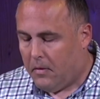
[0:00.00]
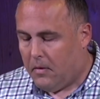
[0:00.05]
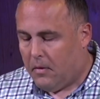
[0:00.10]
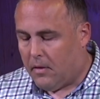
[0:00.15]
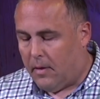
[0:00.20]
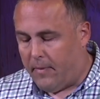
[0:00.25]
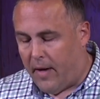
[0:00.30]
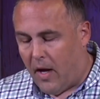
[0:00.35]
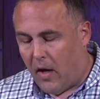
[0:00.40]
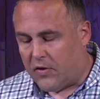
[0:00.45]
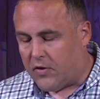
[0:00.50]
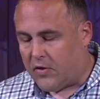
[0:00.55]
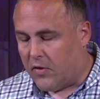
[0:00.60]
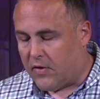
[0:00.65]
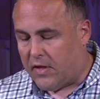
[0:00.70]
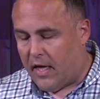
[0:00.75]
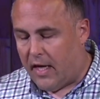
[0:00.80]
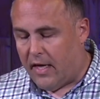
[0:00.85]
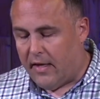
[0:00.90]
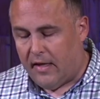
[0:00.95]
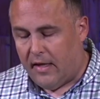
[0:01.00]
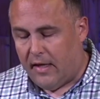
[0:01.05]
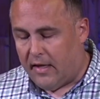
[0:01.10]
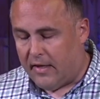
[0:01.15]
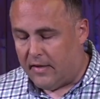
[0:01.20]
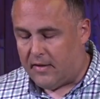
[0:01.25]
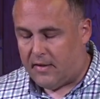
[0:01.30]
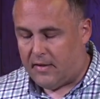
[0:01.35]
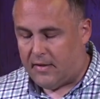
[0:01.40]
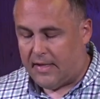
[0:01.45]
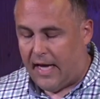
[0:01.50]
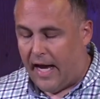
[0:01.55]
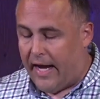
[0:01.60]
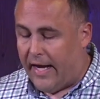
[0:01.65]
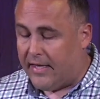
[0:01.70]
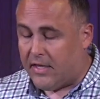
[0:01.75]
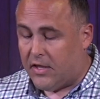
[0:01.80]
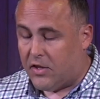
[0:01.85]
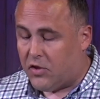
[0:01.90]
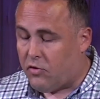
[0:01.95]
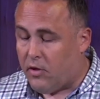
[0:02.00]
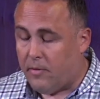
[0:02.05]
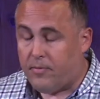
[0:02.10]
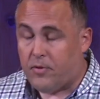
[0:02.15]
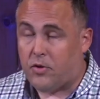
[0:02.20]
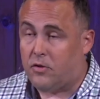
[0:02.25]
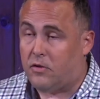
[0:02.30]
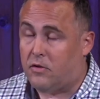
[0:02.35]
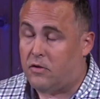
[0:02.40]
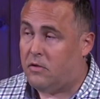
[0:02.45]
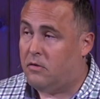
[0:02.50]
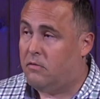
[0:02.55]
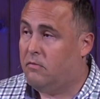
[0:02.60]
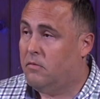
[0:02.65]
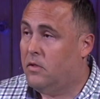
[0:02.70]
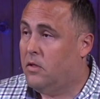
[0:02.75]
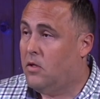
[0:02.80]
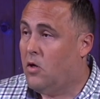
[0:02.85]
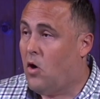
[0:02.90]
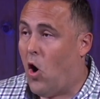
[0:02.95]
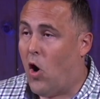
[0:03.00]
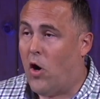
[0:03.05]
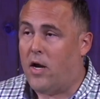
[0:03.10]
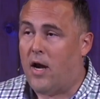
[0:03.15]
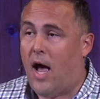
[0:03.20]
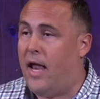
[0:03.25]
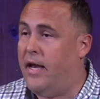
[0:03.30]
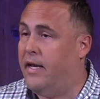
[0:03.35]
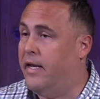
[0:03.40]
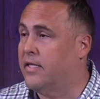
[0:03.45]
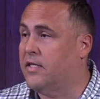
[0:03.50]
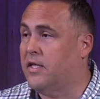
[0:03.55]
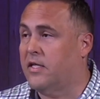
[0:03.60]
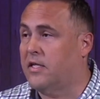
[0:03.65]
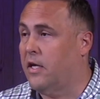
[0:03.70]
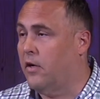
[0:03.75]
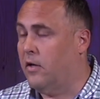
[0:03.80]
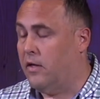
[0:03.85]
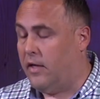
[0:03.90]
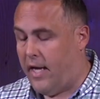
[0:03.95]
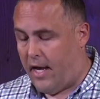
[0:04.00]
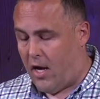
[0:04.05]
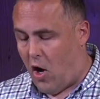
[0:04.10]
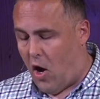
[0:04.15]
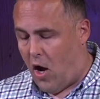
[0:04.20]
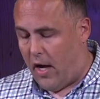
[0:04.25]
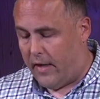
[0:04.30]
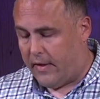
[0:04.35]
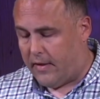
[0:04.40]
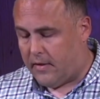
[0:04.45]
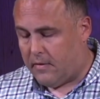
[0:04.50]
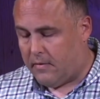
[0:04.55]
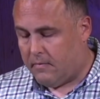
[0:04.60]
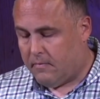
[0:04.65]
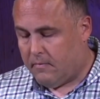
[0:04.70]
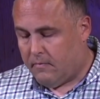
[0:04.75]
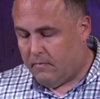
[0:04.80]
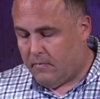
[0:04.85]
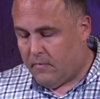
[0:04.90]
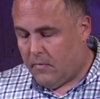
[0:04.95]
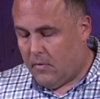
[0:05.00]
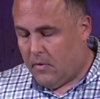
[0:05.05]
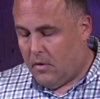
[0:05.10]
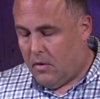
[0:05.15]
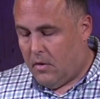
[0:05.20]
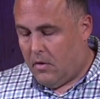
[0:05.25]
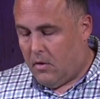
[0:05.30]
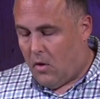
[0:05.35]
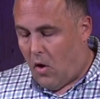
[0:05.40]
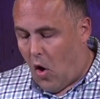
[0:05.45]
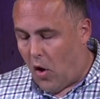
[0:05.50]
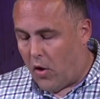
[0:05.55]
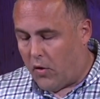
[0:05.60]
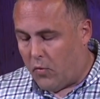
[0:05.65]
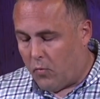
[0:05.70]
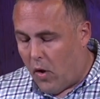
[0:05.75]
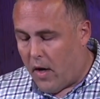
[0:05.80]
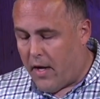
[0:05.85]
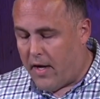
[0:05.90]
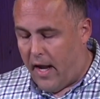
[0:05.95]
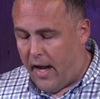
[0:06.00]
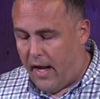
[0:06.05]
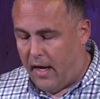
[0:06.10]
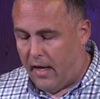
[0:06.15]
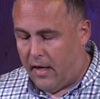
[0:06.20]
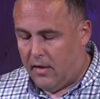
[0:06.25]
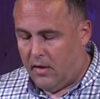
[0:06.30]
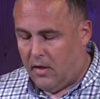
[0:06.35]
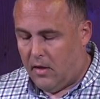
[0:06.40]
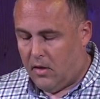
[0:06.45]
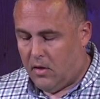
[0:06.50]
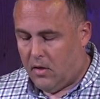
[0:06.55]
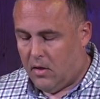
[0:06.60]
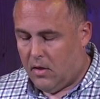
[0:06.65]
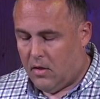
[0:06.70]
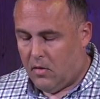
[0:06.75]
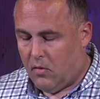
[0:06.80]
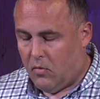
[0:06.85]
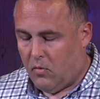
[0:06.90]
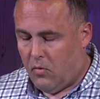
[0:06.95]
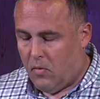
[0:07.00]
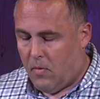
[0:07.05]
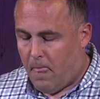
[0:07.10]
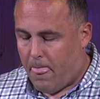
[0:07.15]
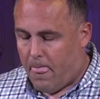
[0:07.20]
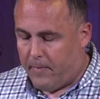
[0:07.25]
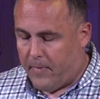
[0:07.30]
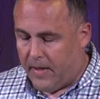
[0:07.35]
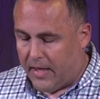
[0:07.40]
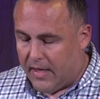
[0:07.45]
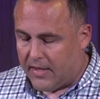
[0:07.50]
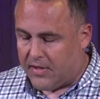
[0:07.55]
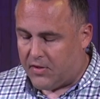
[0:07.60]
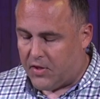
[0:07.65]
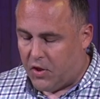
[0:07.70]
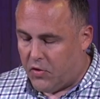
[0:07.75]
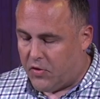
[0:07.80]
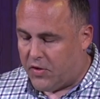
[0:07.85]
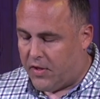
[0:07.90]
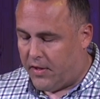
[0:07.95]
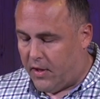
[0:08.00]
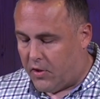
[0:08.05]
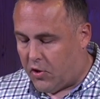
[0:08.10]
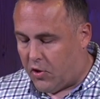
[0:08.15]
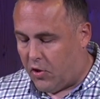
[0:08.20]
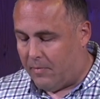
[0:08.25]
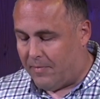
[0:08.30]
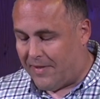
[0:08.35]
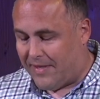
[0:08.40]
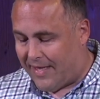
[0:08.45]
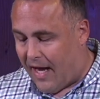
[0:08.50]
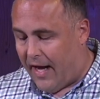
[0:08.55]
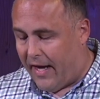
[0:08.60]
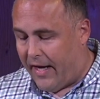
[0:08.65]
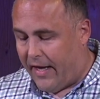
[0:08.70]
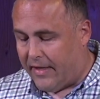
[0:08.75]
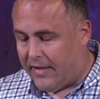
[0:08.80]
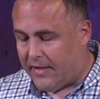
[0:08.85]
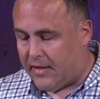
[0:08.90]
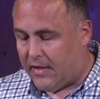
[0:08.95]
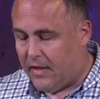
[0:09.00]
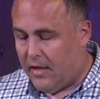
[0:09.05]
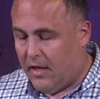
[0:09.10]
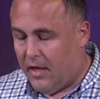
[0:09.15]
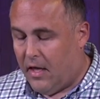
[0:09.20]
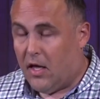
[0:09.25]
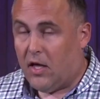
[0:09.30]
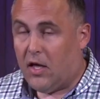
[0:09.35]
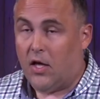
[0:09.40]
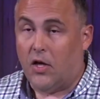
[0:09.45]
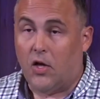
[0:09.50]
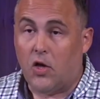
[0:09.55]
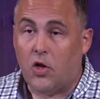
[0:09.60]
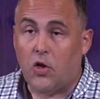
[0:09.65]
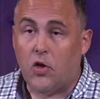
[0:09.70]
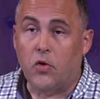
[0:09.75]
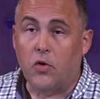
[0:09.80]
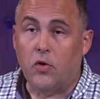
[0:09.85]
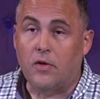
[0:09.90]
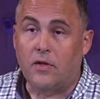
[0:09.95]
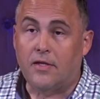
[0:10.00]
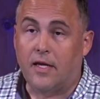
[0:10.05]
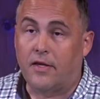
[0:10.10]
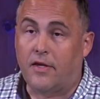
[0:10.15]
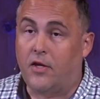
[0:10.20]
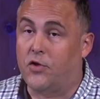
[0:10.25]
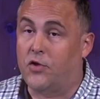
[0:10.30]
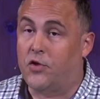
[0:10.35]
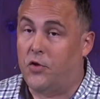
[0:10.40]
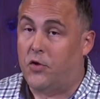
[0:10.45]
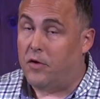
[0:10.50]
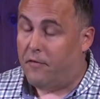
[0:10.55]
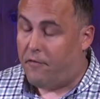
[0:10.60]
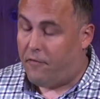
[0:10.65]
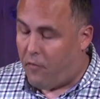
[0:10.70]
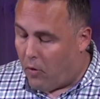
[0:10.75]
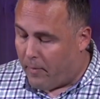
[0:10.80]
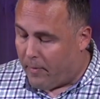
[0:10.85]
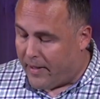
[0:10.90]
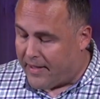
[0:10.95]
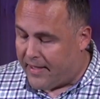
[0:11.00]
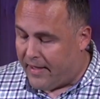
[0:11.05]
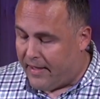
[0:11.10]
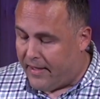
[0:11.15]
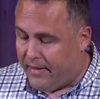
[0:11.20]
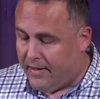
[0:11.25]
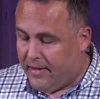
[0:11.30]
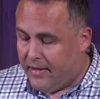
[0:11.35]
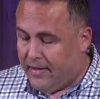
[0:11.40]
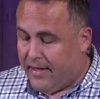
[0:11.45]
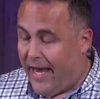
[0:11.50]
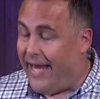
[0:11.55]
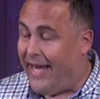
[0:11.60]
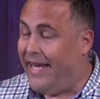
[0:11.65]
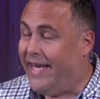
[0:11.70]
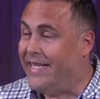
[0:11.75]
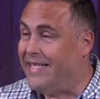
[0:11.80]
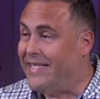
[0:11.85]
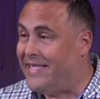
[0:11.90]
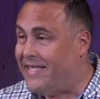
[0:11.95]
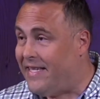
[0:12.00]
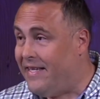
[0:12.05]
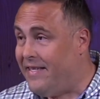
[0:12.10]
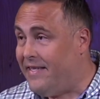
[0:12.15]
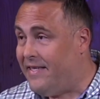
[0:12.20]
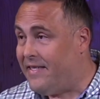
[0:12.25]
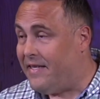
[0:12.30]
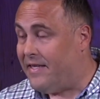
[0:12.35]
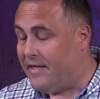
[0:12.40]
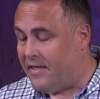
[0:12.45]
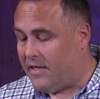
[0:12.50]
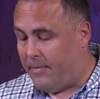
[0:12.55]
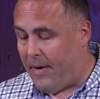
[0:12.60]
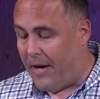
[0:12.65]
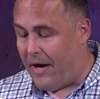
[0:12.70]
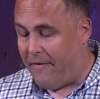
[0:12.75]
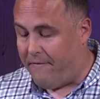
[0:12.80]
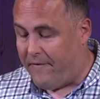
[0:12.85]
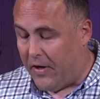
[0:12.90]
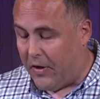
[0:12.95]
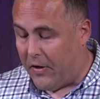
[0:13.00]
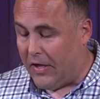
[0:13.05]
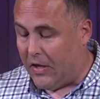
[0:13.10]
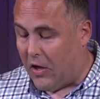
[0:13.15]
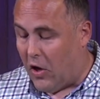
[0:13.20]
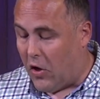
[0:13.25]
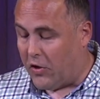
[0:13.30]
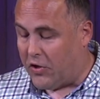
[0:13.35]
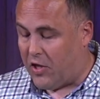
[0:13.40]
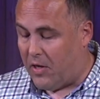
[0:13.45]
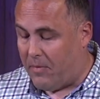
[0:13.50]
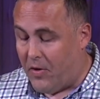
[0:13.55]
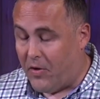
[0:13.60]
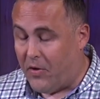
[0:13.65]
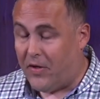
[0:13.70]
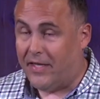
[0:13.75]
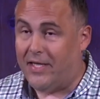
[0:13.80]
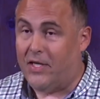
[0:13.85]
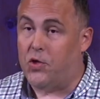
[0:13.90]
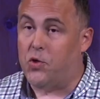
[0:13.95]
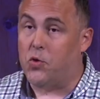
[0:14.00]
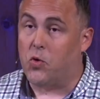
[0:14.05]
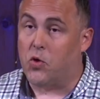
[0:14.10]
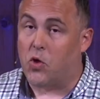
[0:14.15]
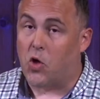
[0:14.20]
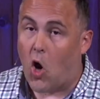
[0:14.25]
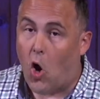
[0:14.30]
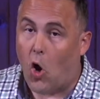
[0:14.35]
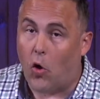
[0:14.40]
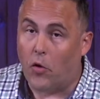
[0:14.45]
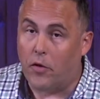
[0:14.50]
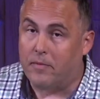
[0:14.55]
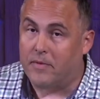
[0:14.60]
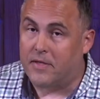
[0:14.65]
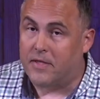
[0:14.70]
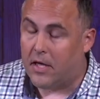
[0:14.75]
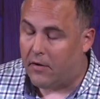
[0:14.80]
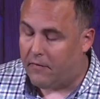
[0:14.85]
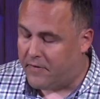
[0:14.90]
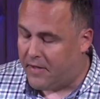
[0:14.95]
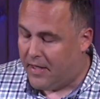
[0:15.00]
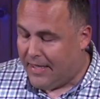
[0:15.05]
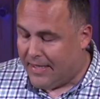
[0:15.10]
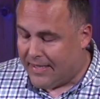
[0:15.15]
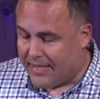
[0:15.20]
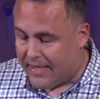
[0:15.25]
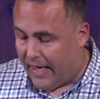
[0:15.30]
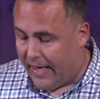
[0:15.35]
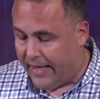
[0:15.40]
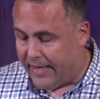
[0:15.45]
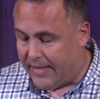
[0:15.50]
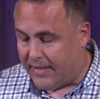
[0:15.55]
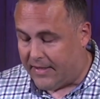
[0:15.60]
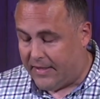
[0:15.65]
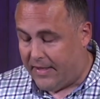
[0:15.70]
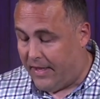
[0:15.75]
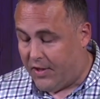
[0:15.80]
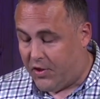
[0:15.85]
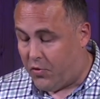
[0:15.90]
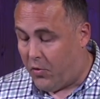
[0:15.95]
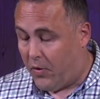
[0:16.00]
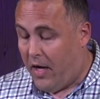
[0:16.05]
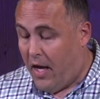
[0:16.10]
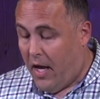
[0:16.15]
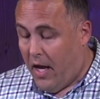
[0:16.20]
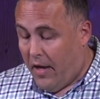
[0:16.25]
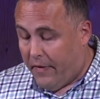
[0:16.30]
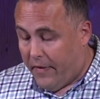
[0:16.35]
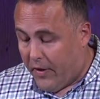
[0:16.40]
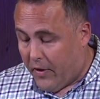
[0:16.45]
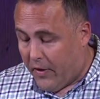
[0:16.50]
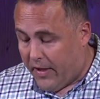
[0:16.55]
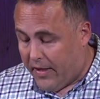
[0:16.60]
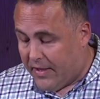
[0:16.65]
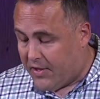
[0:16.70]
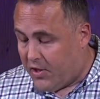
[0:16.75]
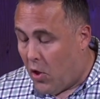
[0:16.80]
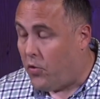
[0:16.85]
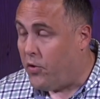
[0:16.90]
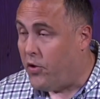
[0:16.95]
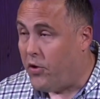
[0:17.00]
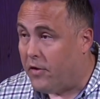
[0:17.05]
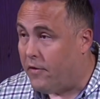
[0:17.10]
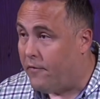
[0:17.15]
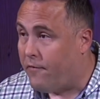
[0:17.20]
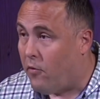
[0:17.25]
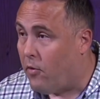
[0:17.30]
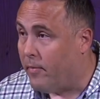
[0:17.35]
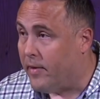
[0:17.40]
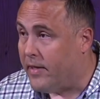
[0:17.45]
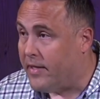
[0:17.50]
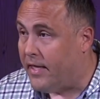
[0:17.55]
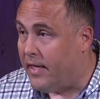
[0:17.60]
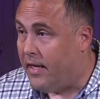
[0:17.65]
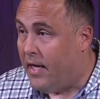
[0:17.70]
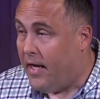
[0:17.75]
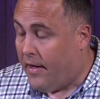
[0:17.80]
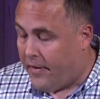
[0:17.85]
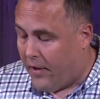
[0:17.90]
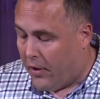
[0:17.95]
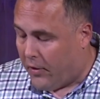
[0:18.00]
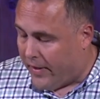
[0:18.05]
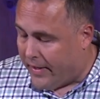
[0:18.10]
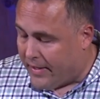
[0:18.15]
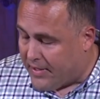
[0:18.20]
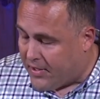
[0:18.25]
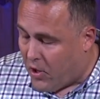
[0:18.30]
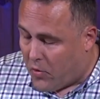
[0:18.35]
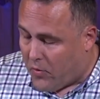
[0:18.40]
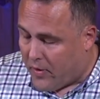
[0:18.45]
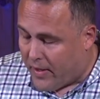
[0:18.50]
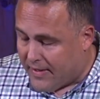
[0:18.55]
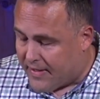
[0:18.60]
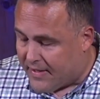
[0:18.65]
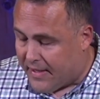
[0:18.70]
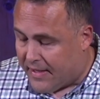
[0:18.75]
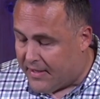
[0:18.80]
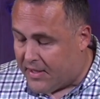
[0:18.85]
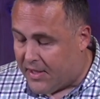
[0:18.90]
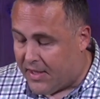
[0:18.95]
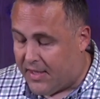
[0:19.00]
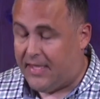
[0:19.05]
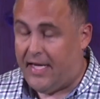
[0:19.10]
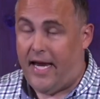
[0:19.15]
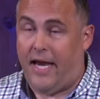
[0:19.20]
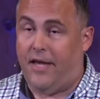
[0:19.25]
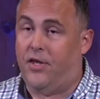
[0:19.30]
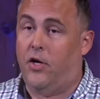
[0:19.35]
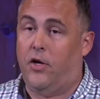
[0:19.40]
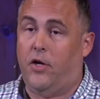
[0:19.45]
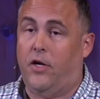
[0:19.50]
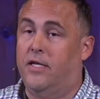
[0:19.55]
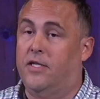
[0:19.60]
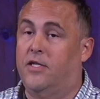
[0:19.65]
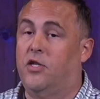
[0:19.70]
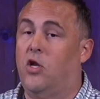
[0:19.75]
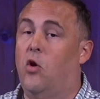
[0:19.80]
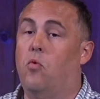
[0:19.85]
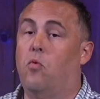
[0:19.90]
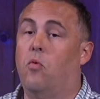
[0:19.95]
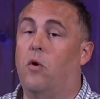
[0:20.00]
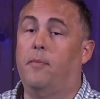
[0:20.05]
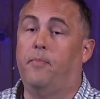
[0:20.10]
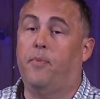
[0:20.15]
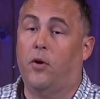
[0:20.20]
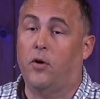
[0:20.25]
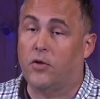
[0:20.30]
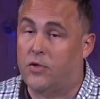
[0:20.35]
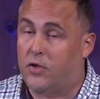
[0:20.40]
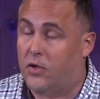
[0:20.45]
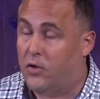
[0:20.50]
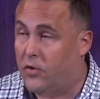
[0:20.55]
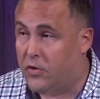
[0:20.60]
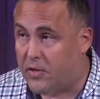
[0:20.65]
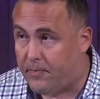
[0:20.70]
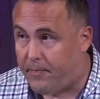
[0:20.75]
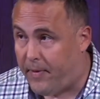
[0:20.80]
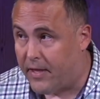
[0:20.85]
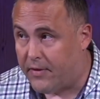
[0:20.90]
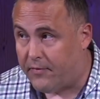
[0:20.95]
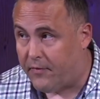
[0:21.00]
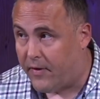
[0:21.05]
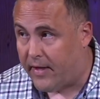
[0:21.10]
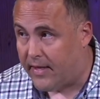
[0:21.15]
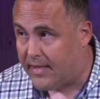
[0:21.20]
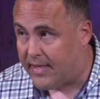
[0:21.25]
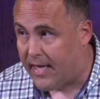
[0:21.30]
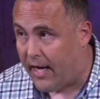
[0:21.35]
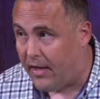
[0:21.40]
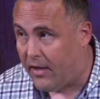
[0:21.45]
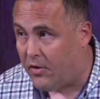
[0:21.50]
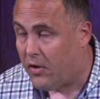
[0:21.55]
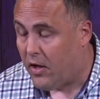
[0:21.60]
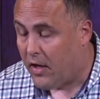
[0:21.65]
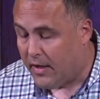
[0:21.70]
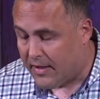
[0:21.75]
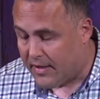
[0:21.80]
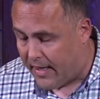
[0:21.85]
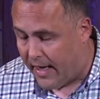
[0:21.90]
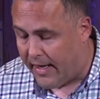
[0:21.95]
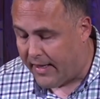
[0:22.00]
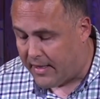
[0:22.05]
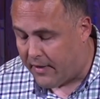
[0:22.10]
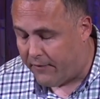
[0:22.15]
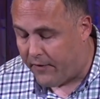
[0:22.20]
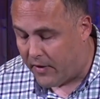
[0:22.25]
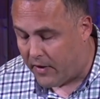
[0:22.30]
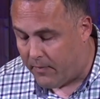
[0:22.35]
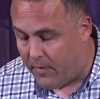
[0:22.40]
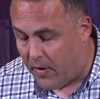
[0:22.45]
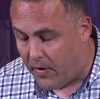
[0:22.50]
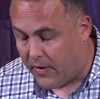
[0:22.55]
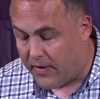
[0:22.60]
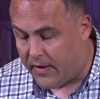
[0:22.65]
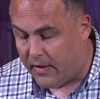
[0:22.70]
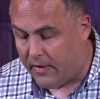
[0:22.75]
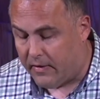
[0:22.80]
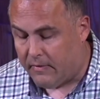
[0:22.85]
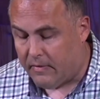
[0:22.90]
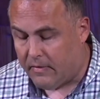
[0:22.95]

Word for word: Let me also say this science and scriptures are not necessarily at odds. On one hand, because using the term science concludes that there's uniformity and consensus among a very large community who call themselves scientists. In short, there is no uniformity, there is no consensus, and there is no one person who speaks for the entire scientific community.